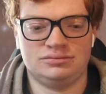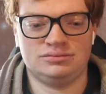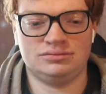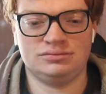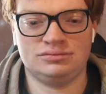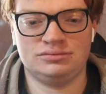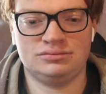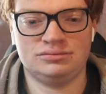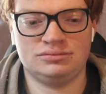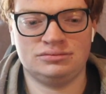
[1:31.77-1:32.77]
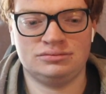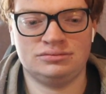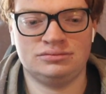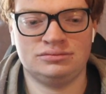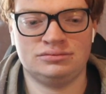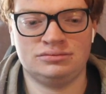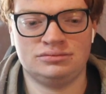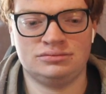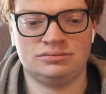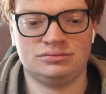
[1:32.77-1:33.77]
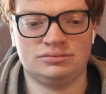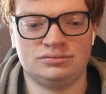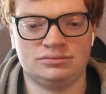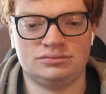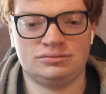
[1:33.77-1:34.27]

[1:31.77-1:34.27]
I'm off to bed. Uh,